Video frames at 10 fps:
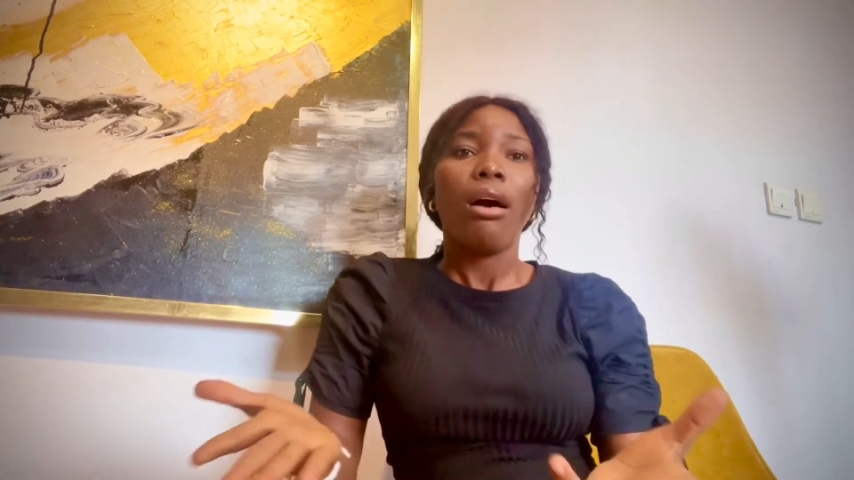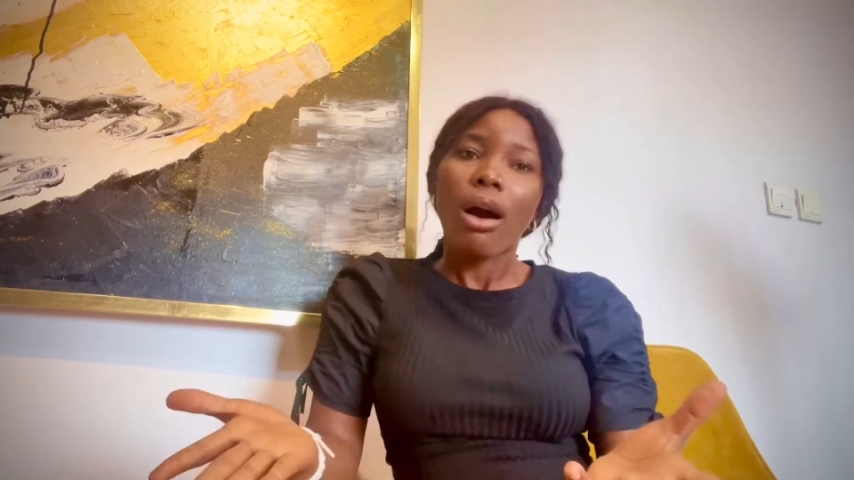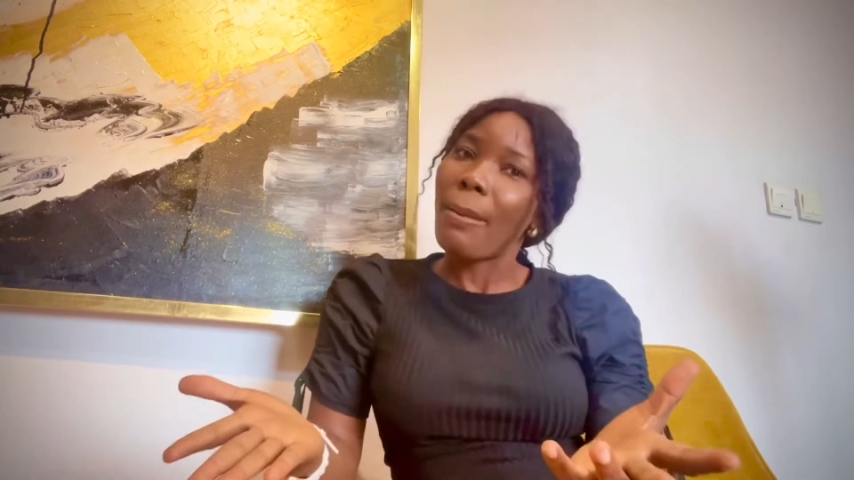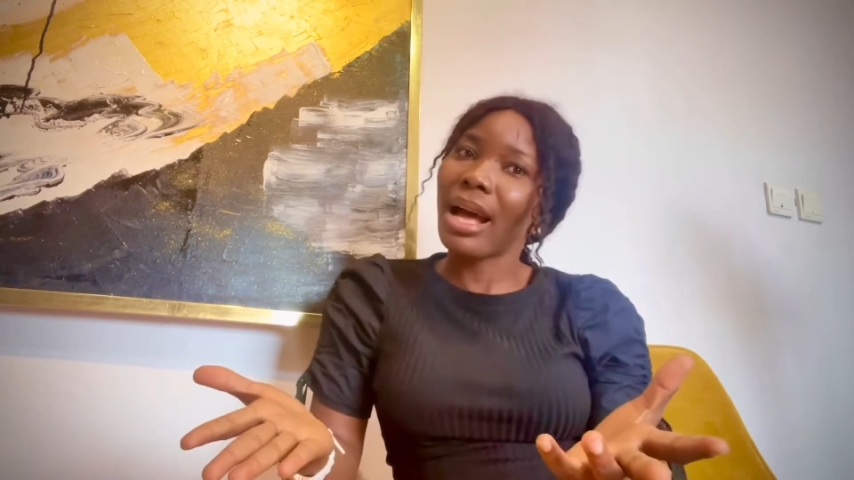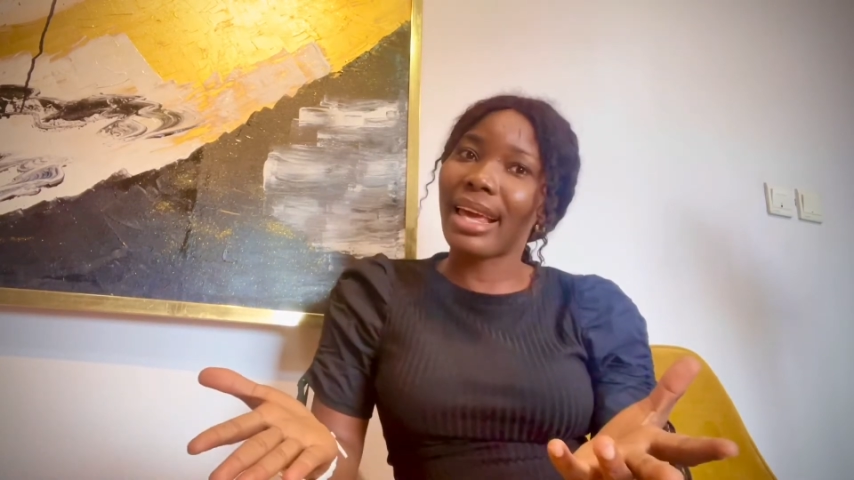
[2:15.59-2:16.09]

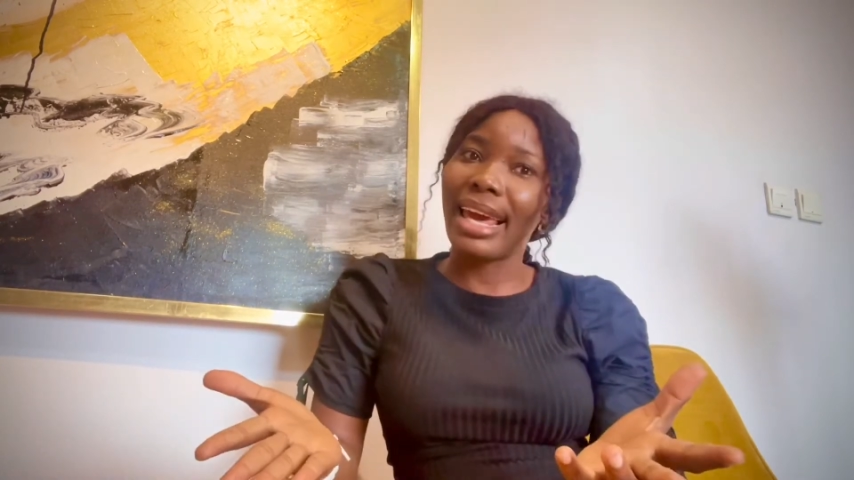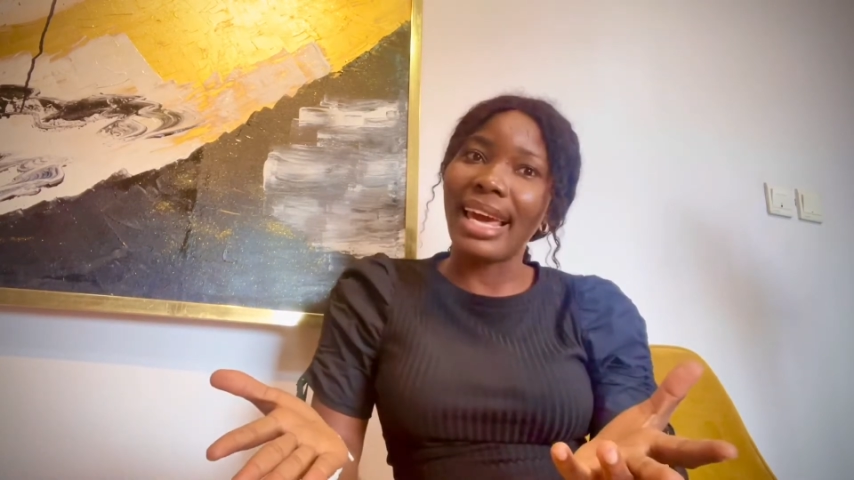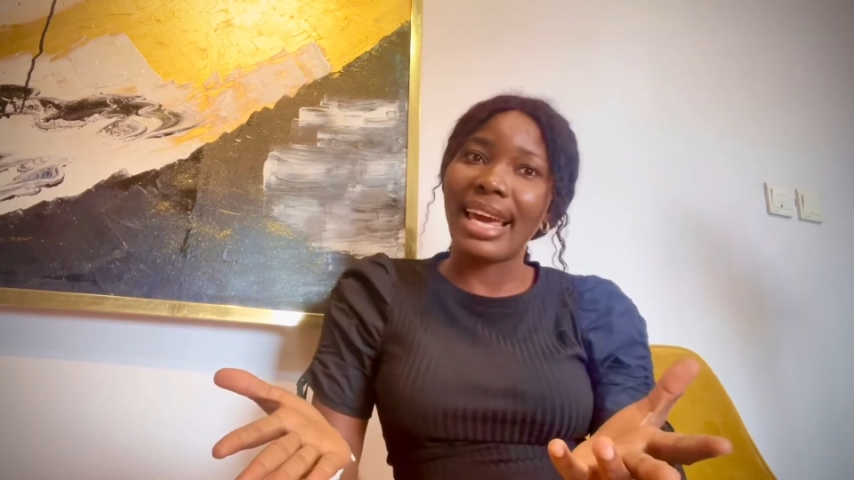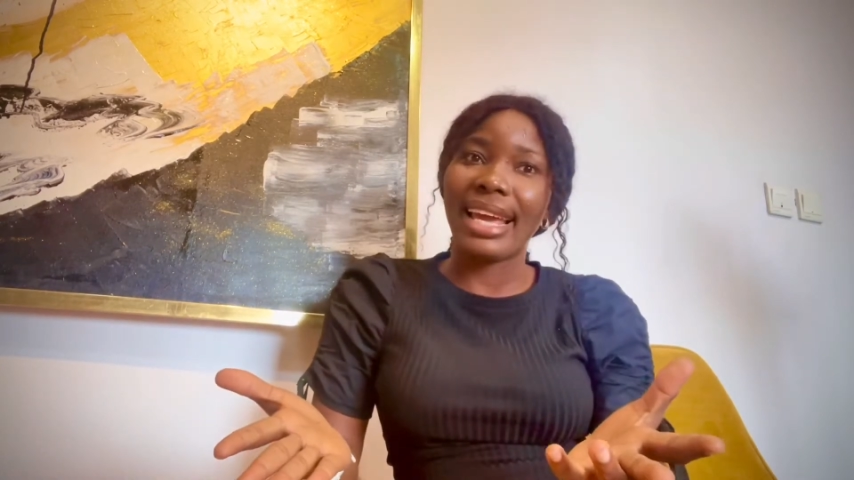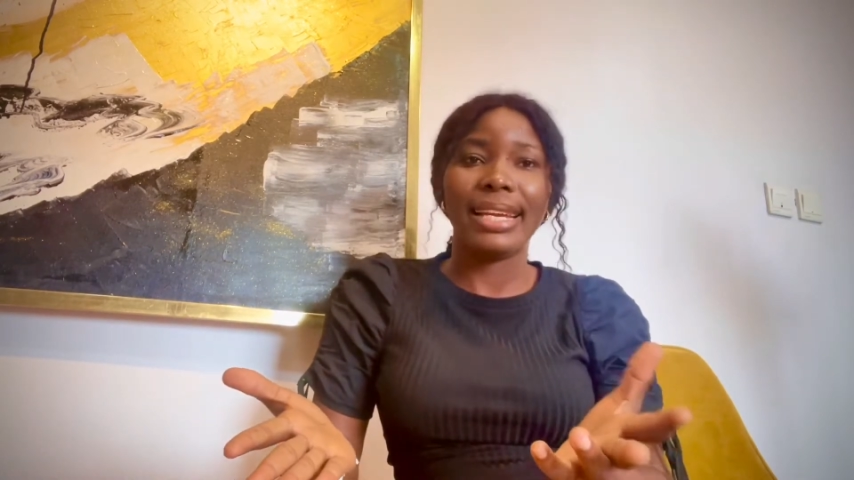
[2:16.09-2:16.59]
come and
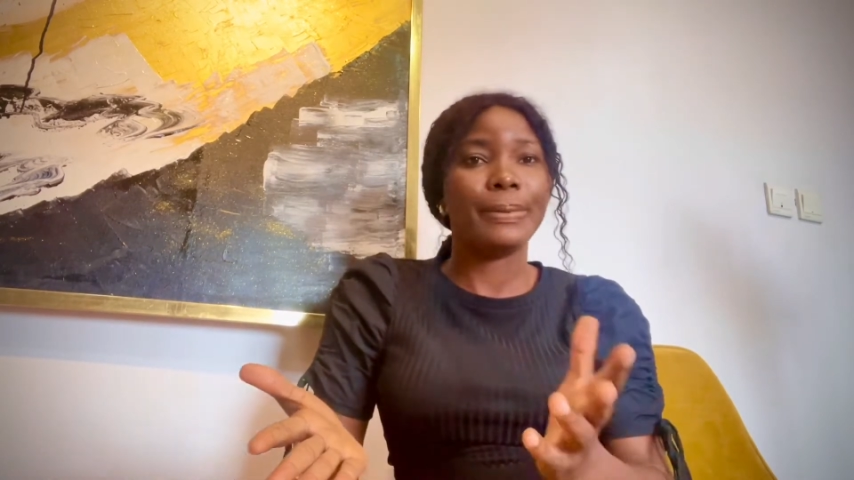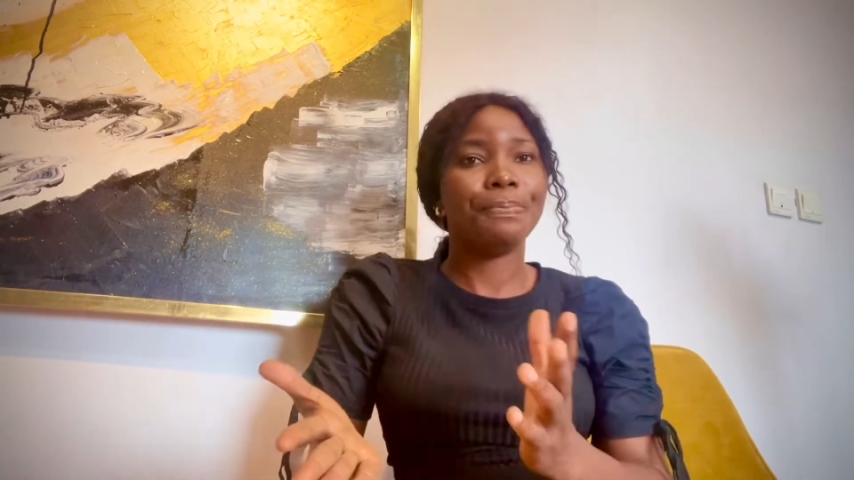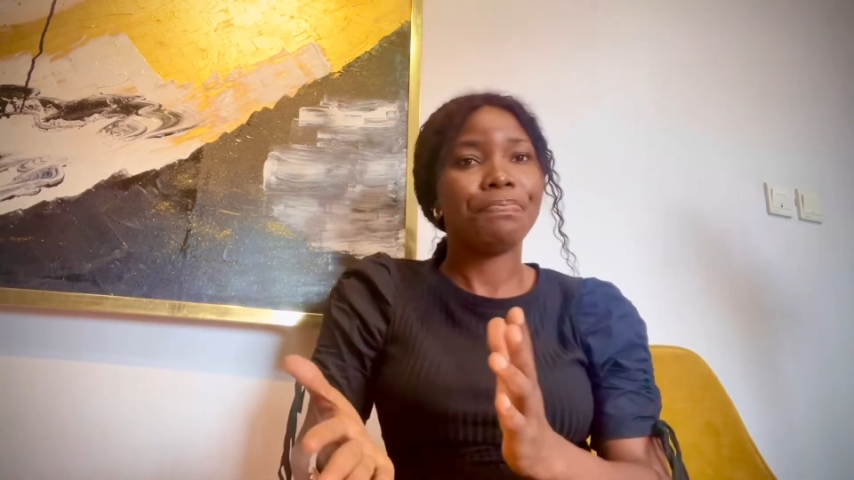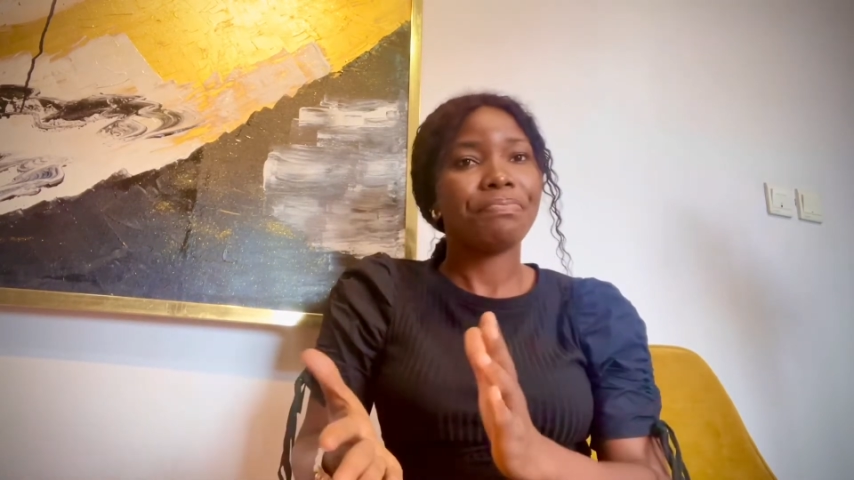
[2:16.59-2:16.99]
key in